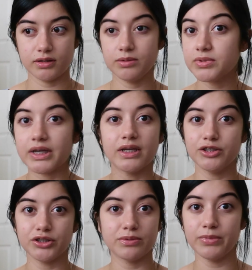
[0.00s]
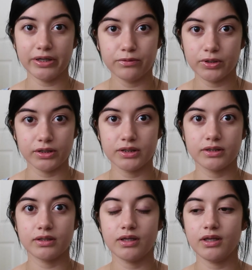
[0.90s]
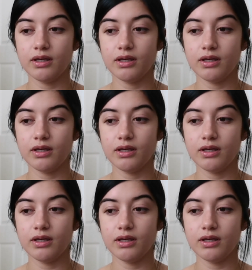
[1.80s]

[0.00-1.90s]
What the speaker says: seems like it just made it worse.